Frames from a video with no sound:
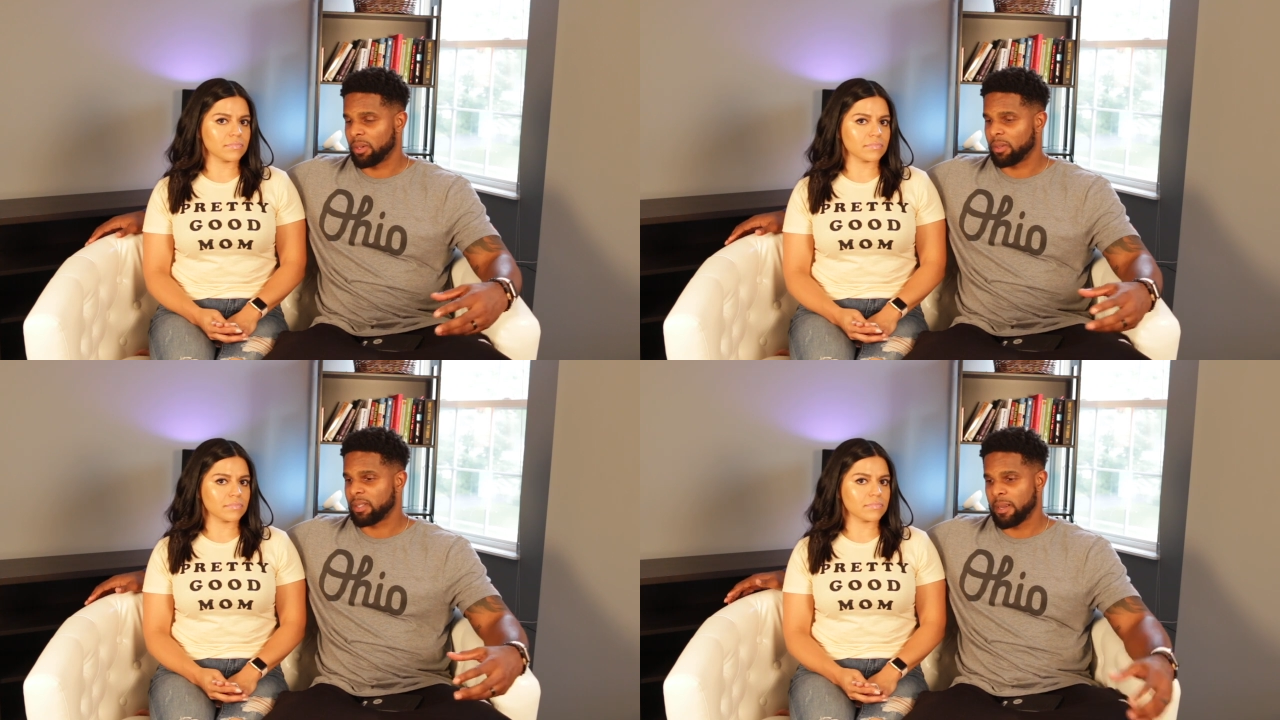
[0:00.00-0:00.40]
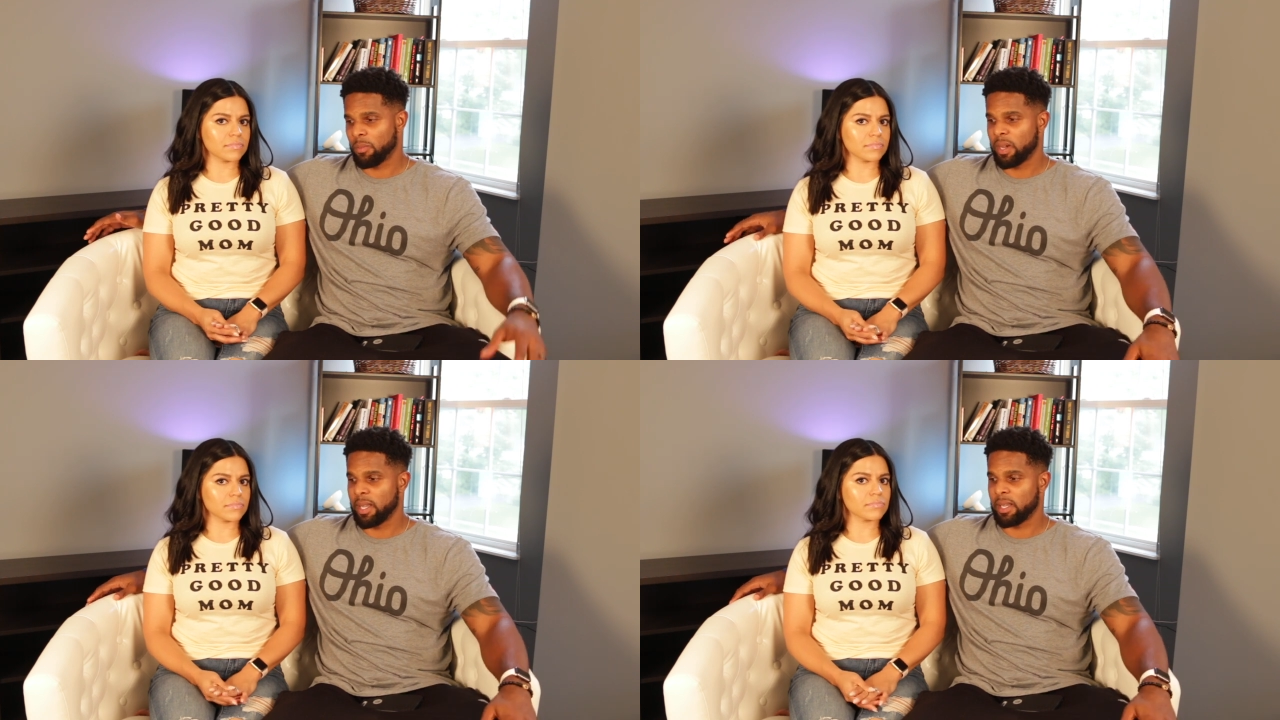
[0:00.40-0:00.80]
Speaker 1: her the same
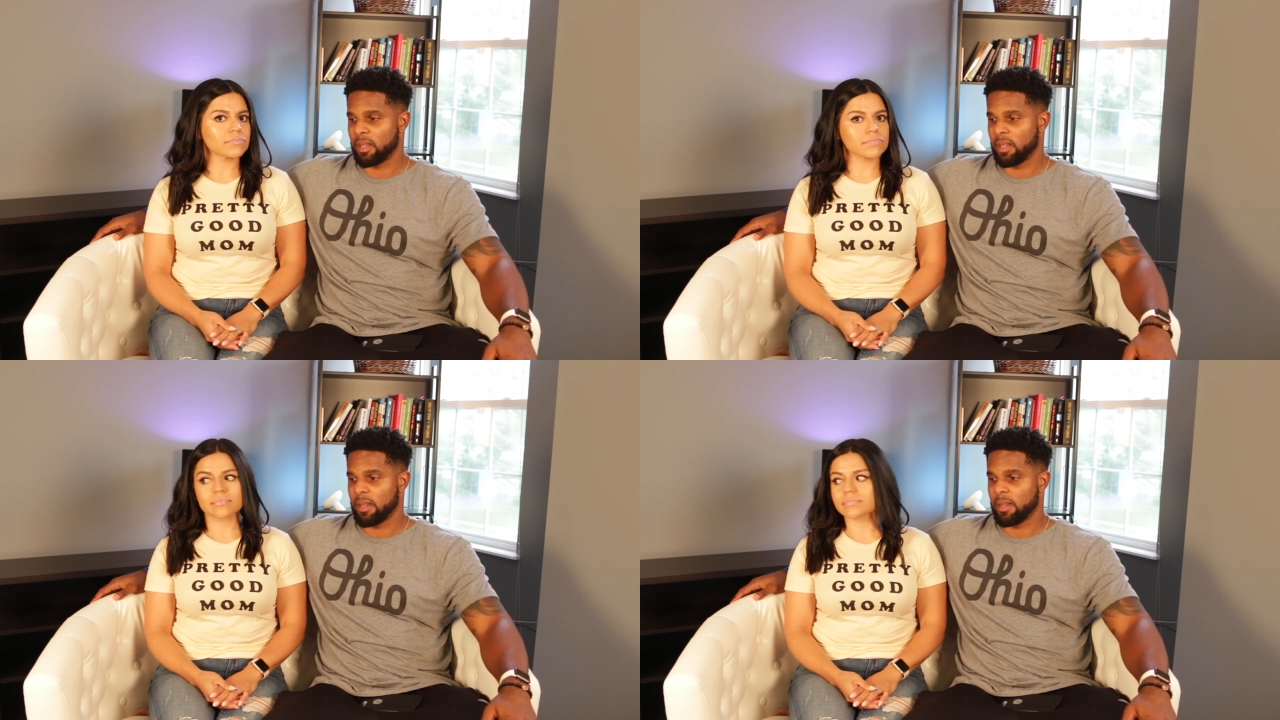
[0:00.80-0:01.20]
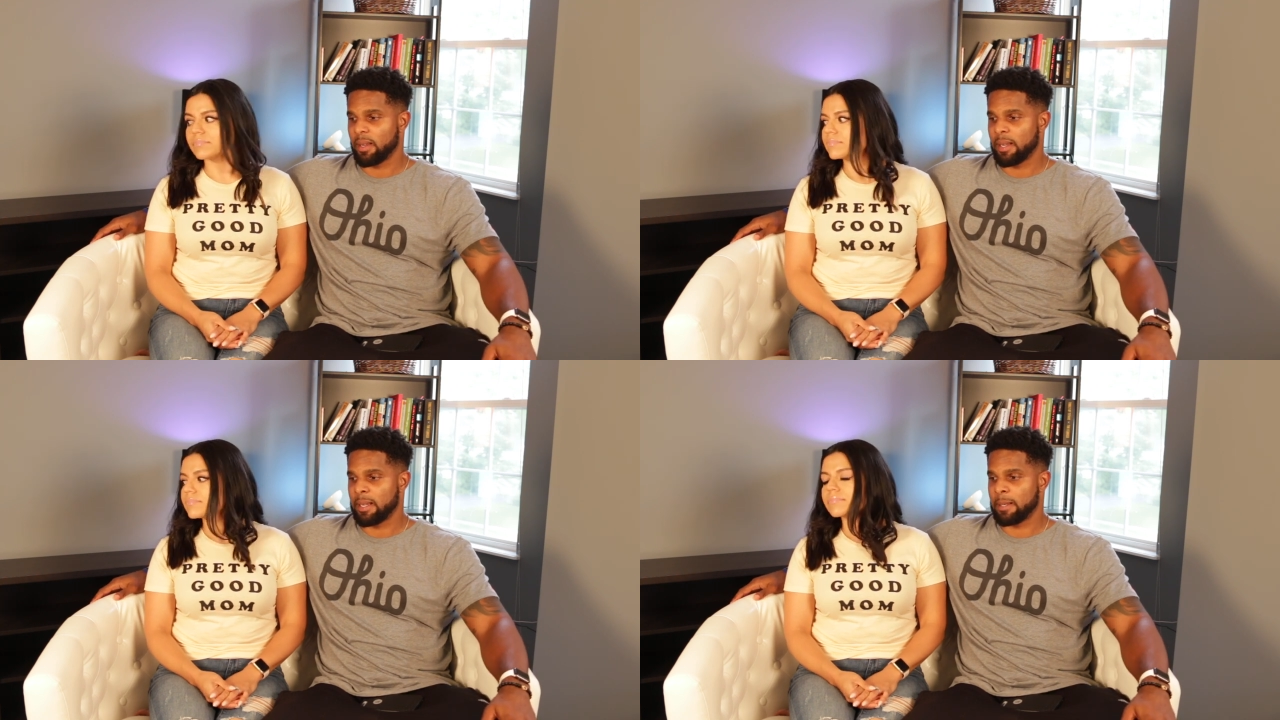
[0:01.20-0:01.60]
way.
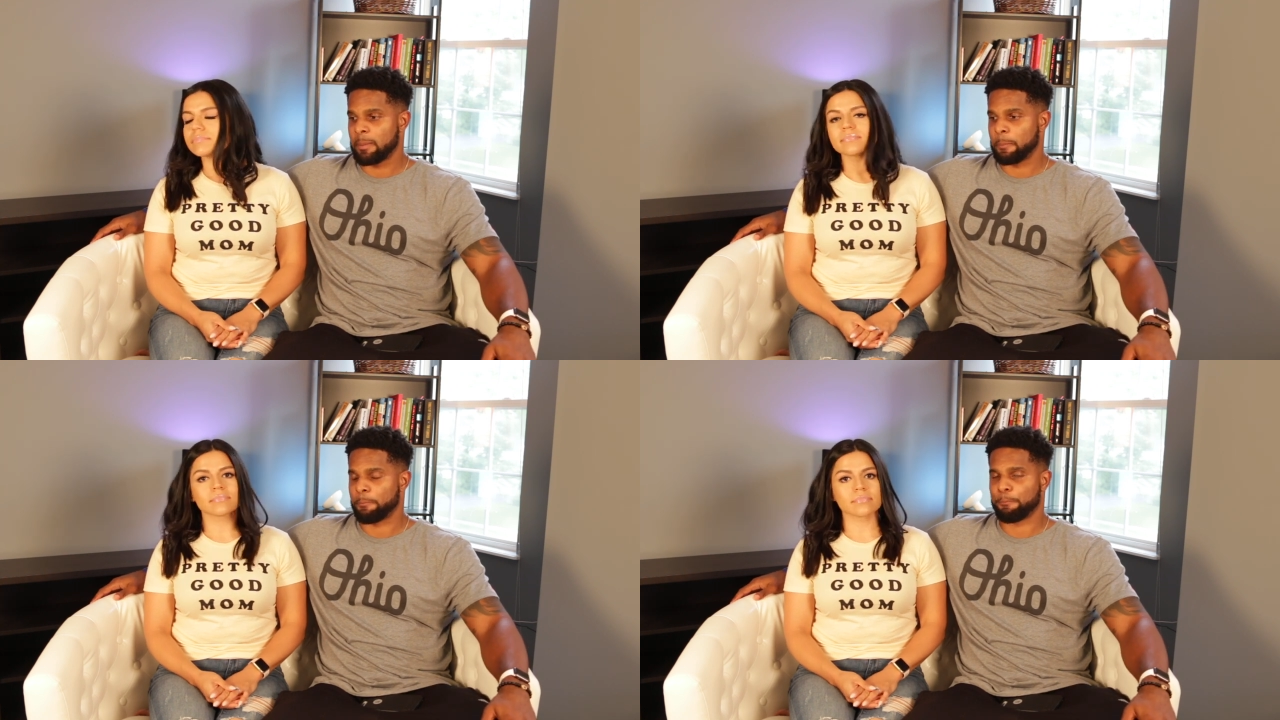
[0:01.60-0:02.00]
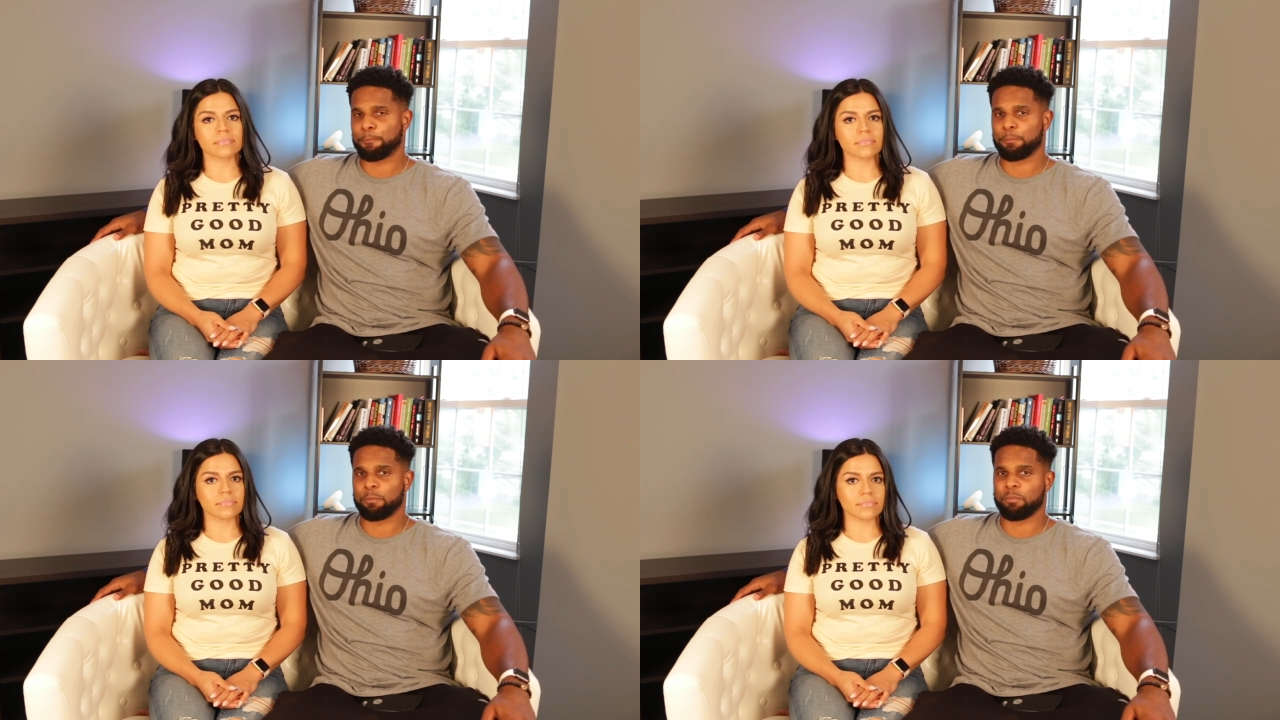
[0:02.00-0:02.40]
Um,
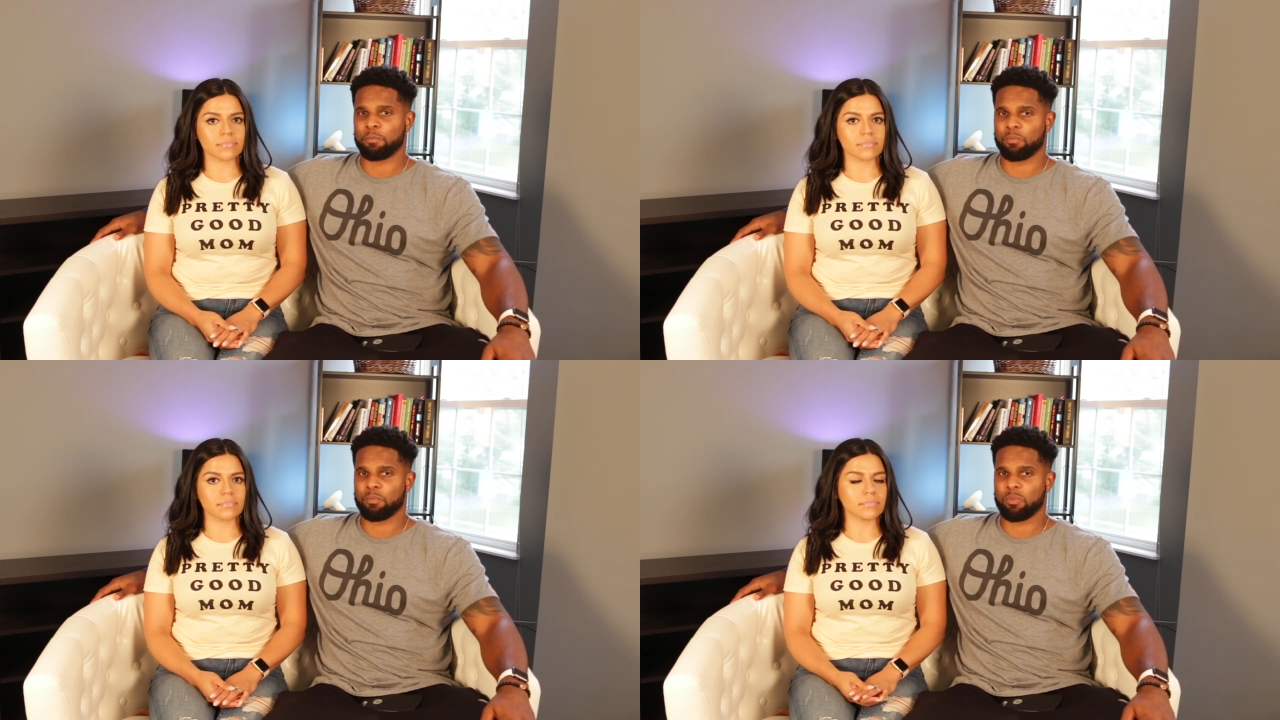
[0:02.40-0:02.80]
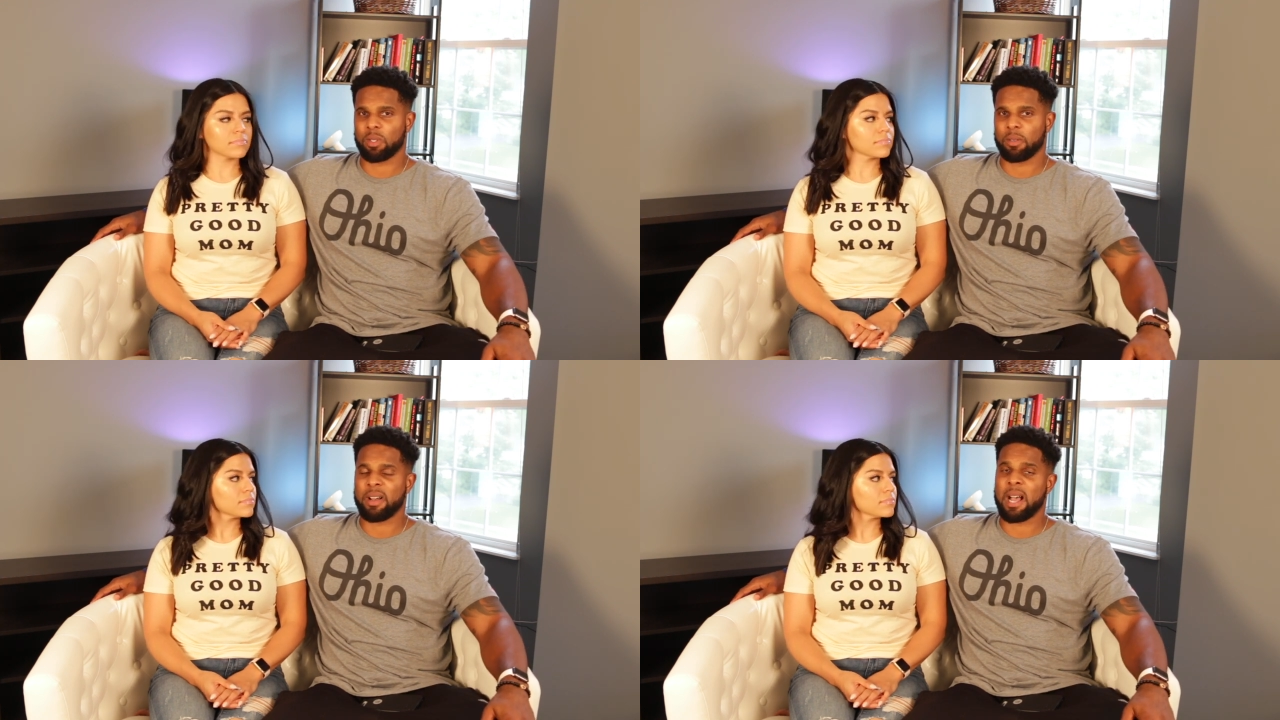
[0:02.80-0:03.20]

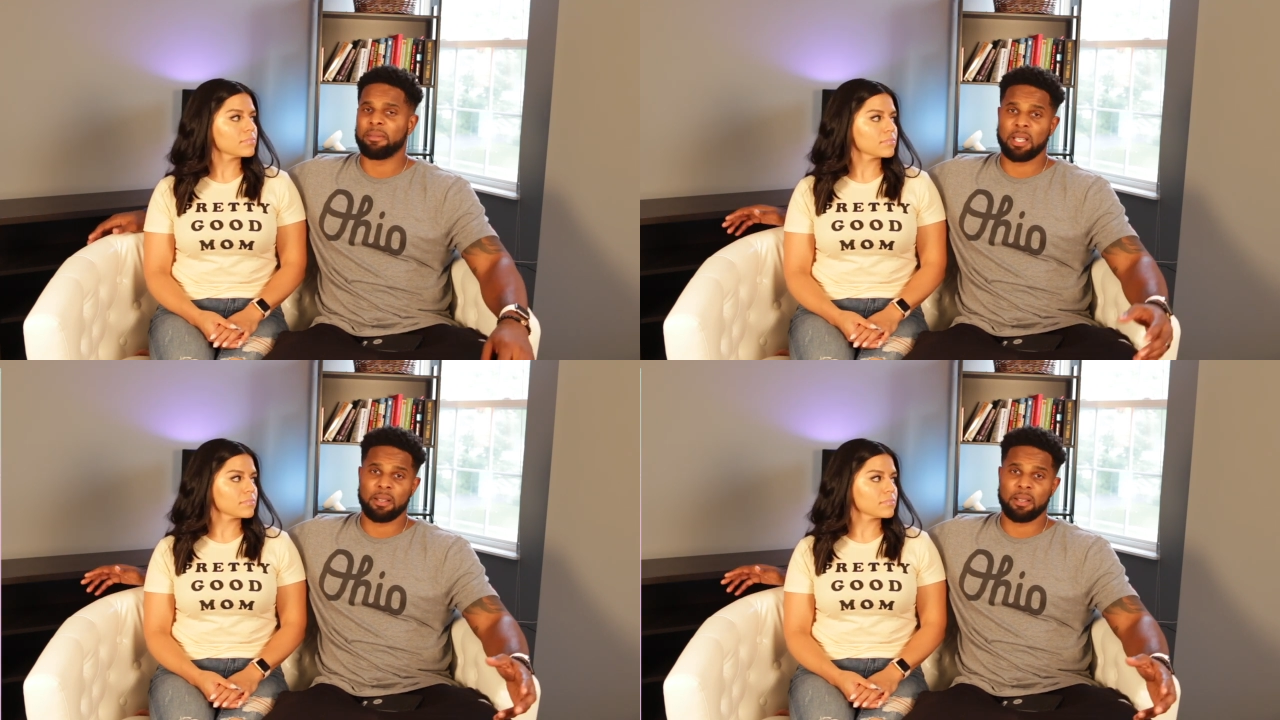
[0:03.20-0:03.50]
five